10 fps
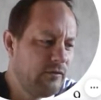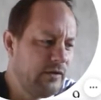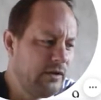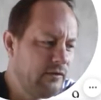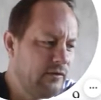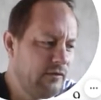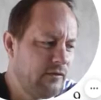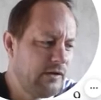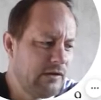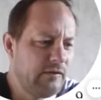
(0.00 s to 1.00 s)

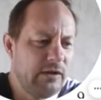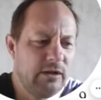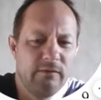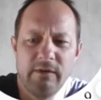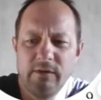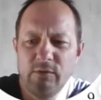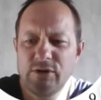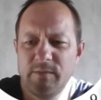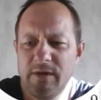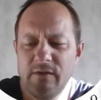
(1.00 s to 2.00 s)
sentences consecutively,
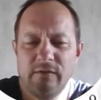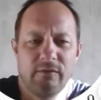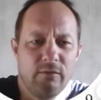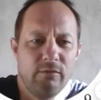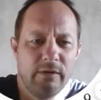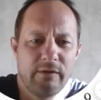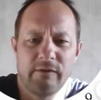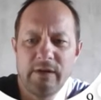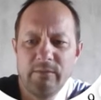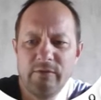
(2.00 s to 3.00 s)
which means all at the
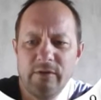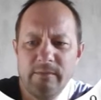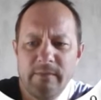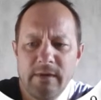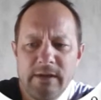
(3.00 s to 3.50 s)
same time.